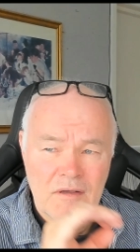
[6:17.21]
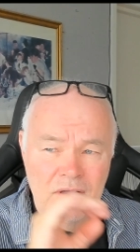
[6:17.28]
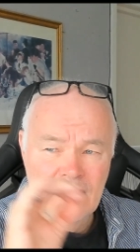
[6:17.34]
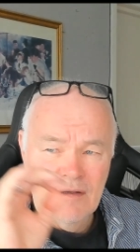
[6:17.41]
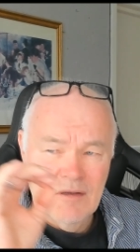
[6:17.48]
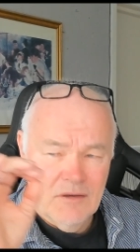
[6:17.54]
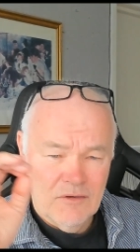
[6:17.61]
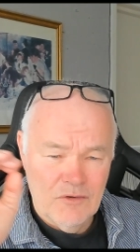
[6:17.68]

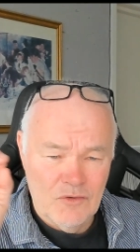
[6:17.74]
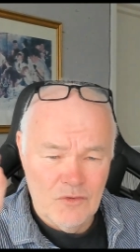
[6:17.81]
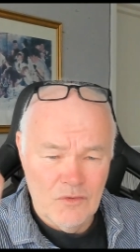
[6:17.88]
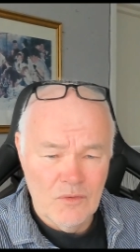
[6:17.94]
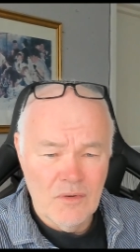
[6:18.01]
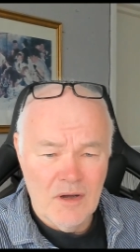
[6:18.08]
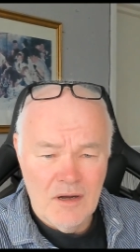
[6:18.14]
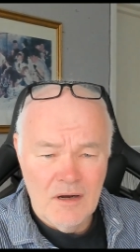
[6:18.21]
You
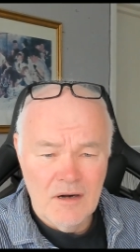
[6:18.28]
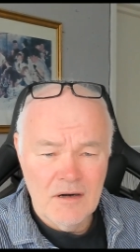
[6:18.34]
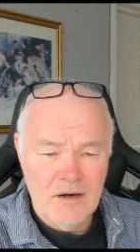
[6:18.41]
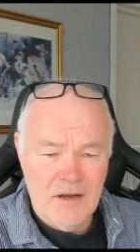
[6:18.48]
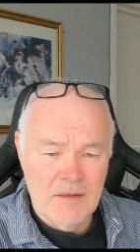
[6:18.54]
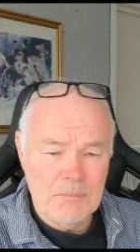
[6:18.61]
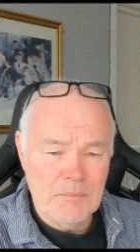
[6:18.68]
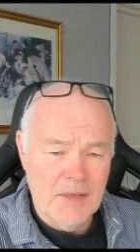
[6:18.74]
are a
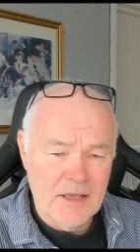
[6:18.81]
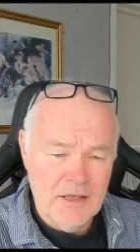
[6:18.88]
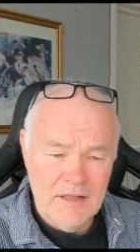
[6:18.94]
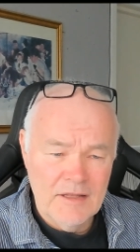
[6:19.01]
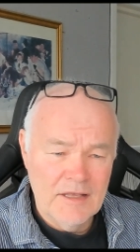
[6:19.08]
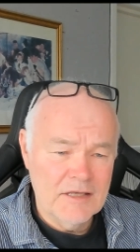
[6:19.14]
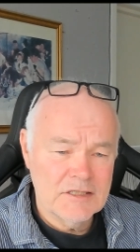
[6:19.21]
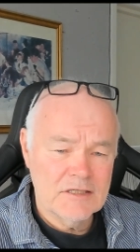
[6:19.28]

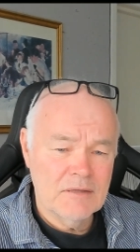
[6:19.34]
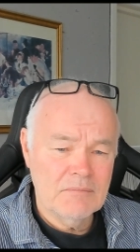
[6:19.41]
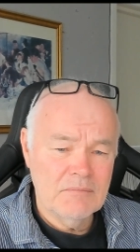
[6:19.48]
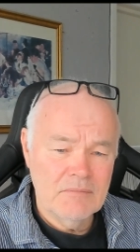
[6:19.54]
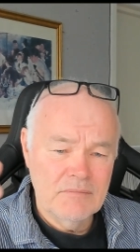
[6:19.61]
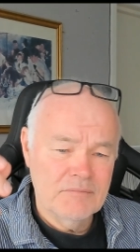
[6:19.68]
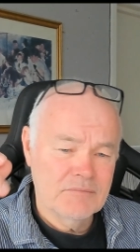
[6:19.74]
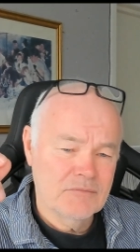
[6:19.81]
mechanism.
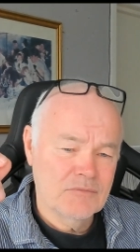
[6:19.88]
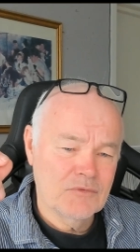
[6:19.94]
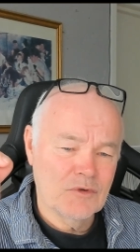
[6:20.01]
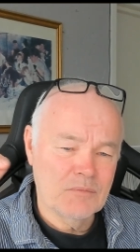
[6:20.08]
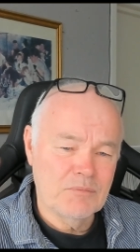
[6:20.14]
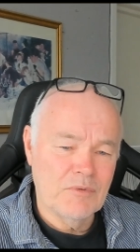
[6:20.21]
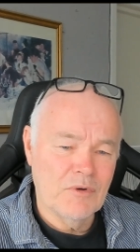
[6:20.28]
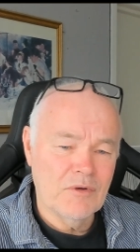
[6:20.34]
Your
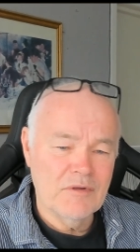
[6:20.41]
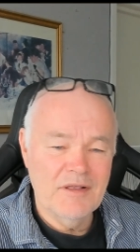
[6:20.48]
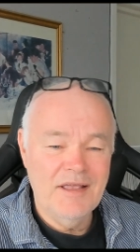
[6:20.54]
body,